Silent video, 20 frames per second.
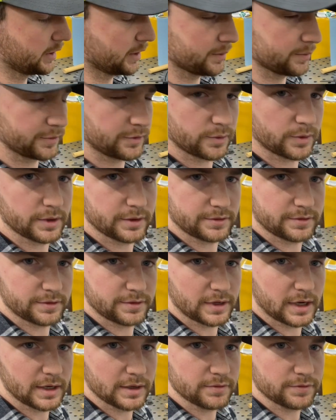to where it's a
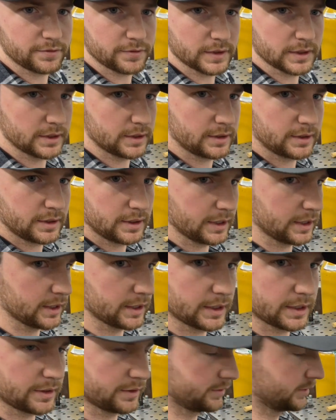tight fit
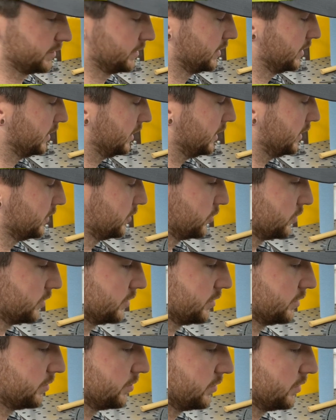and it
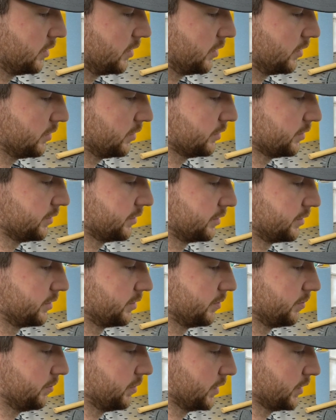will hold
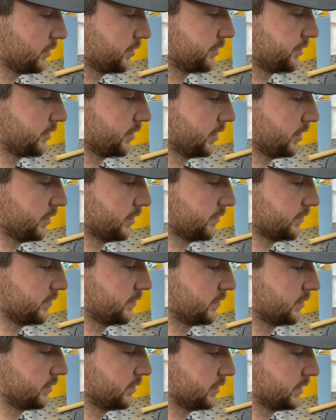both of
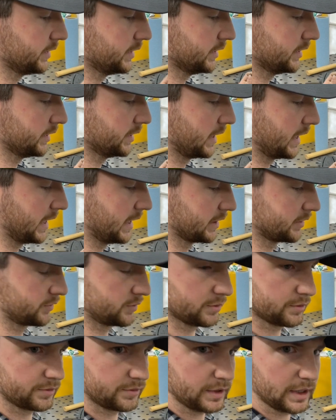the
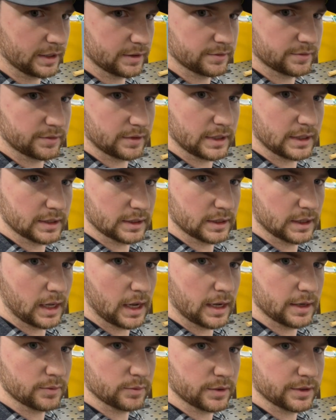axle stays in
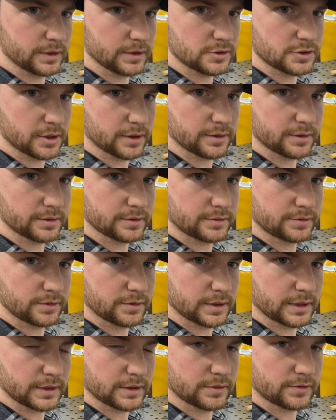line with each other so
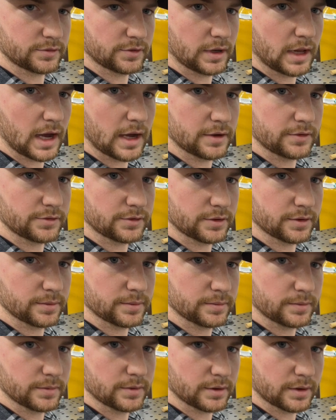that the slots
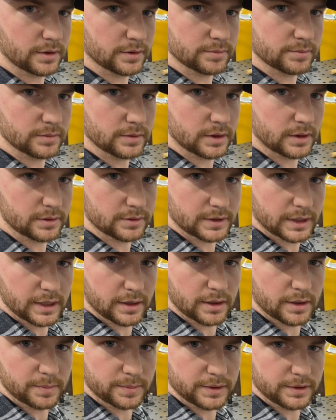are dead
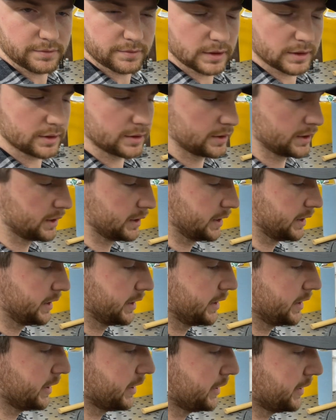up even.
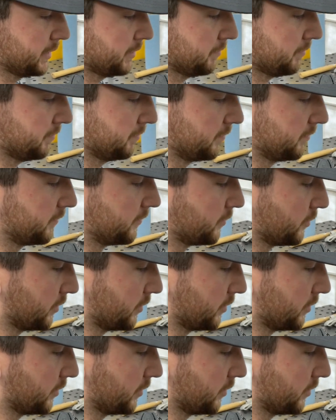For